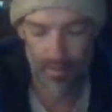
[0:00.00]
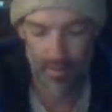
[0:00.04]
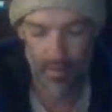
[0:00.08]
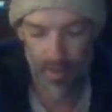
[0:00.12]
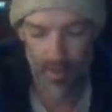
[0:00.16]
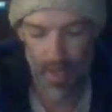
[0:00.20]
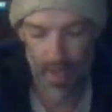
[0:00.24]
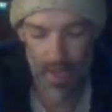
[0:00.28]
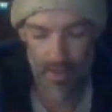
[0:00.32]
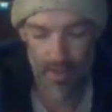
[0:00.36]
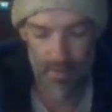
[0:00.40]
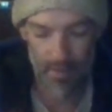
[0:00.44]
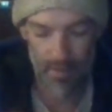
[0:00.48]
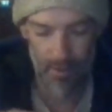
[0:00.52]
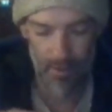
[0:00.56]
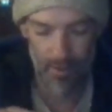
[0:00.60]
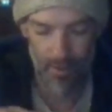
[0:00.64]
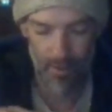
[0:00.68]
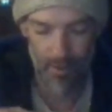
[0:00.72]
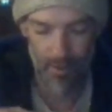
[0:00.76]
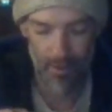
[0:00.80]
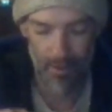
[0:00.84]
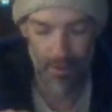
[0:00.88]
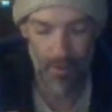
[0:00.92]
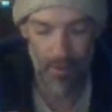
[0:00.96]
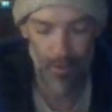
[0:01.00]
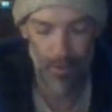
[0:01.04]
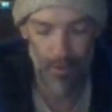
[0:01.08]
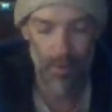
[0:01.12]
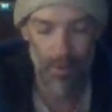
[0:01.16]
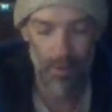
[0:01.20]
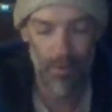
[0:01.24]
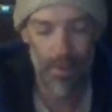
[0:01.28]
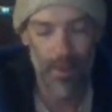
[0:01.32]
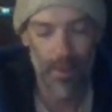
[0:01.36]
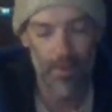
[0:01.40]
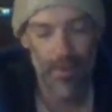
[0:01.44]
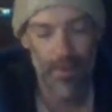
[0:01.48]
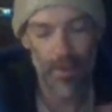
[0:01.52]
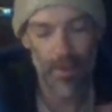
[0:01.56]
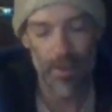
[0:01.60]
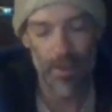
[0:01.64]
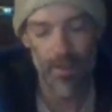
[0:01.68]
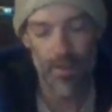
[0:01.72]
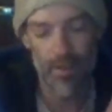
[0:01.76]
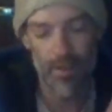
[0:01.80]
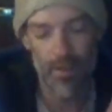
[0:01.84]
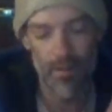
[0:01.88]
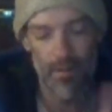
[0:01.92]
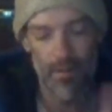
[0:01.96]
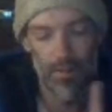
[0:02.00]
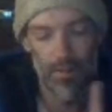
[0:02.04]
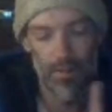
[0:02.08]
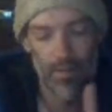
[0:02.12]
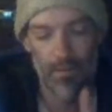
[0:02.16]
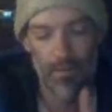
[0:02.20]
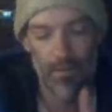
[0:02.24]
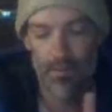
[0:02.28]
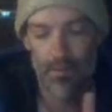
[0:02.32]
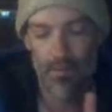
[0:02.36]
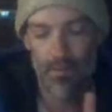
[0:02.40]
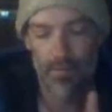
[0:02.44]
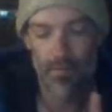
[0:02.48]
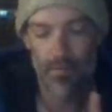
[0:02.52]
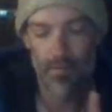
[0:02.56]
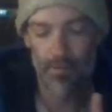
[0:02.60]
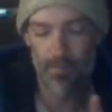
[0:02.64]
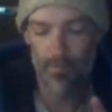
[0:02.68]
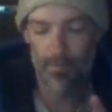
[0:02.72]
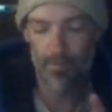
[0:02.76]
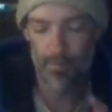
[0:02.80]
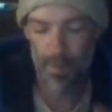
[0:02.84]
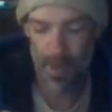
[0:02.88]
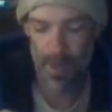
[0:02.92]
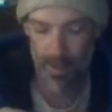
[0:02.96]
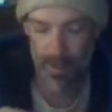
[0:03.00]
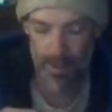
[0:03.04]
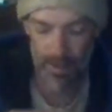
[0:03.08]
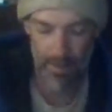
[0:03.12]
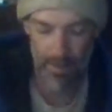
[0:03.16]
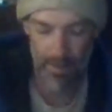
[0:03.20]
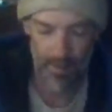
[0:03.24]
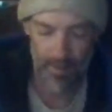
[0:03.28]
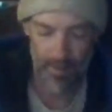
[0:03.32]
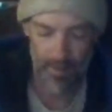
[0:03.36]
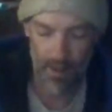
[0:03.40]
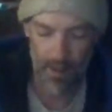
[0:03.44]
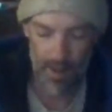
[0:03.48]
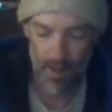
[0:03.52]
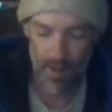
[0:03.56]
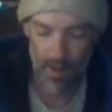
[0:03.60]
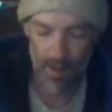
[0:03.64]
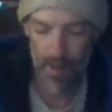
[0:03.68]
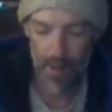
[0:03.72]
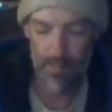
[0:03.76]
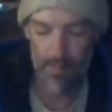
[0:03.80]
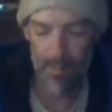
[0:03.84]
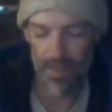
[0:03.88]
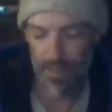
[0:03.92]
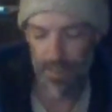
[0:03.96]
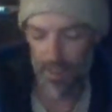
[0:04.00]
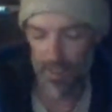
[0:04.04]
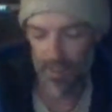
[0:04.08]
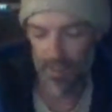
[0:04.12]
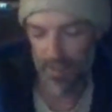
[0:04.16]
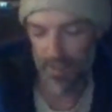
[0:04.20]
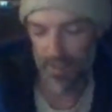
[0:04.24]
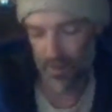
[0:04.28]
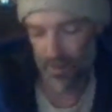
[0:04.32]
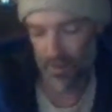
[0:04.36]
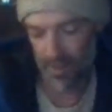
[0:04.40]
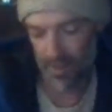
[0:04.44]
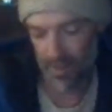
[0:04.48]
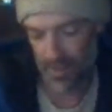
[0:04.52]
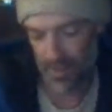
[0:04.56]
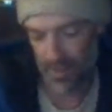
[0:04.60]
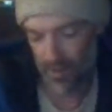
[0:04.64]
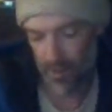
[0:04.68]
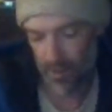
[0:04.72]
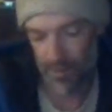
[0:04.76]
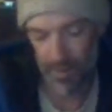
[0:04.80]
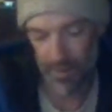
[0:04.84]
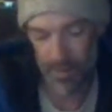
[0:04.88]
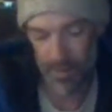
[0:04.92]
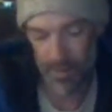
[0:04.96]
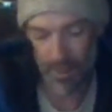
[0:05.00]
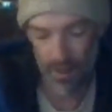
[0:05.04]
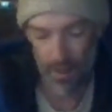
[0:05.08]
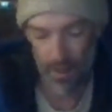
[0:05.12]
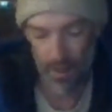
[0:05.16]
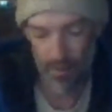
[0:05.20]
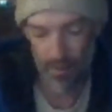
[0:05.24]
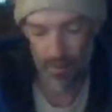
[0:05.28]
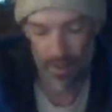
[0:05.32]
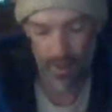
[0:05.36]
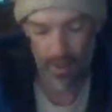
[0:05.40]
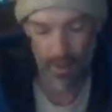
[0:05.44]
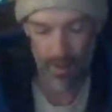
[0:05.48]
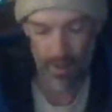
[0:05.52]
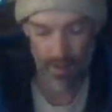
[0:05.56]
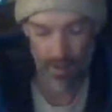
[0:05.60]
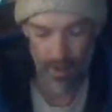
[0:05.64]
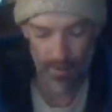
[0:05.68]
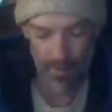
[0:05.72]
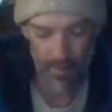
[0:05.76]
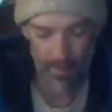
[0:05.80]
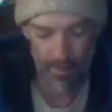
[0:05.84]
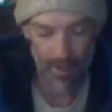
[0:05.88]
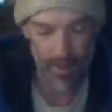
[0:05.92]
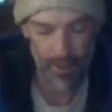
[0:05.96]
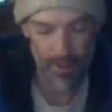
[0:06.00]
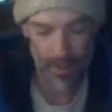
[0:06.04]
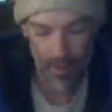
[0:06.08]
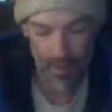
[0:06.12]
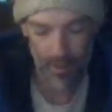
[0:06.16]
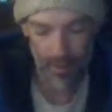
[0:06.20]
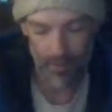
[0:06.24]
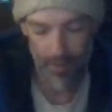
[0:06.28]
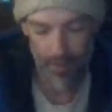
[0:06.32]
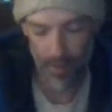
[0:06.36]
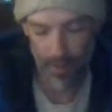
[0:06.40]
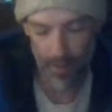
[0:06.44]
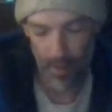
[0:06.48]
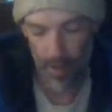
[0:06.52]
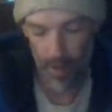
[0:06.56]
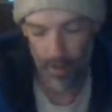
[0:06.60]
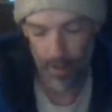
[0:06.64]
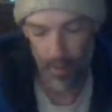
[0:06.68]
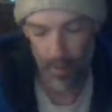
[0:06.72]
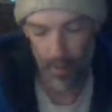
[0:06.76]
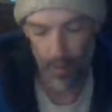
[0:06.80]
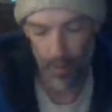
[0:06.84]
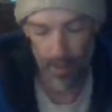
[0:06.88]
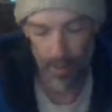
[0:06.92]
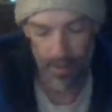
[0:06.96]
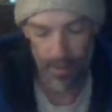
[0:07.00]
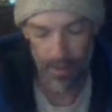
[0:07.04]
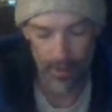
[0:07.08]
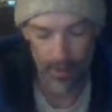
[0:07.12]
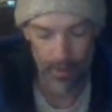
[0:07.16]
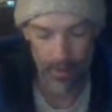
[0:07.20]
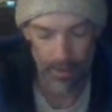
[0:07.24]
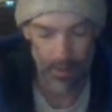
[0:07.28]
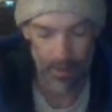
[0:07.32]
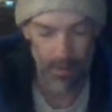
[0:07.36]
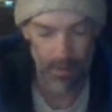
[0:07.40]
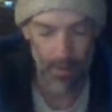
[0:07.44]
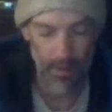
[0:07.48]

came early and they weren't allowed to get back to this. I bet they start that stupid thing up again. I bet you they figure out a way to do it.